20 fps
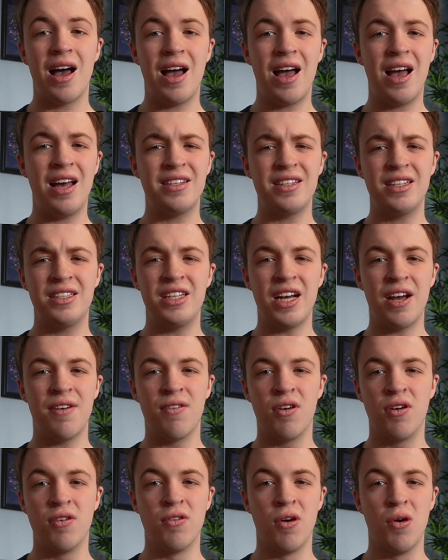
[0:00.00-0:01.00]
As a
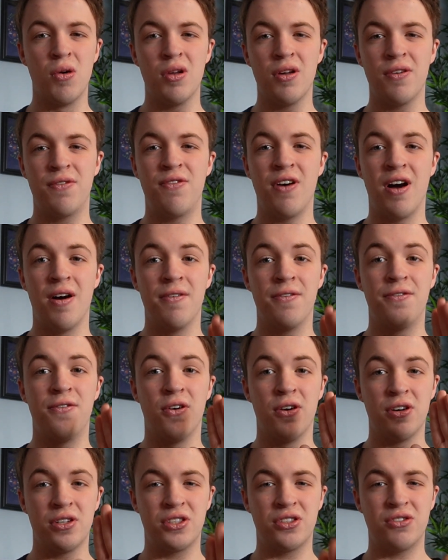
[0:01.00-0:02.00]
general rule of thumb
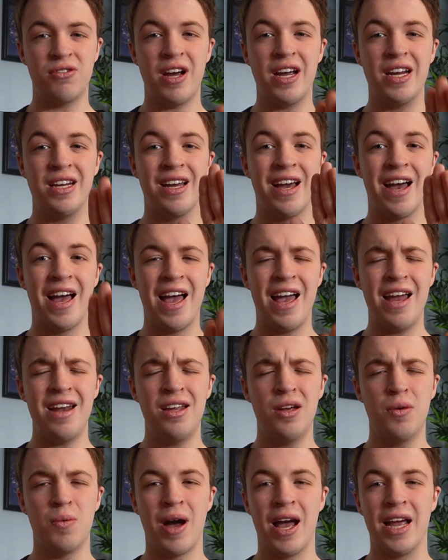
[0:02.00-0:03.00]
for Australia
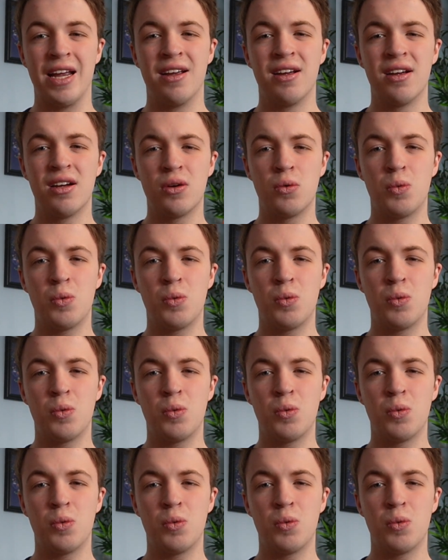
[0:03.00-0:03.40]
anyway,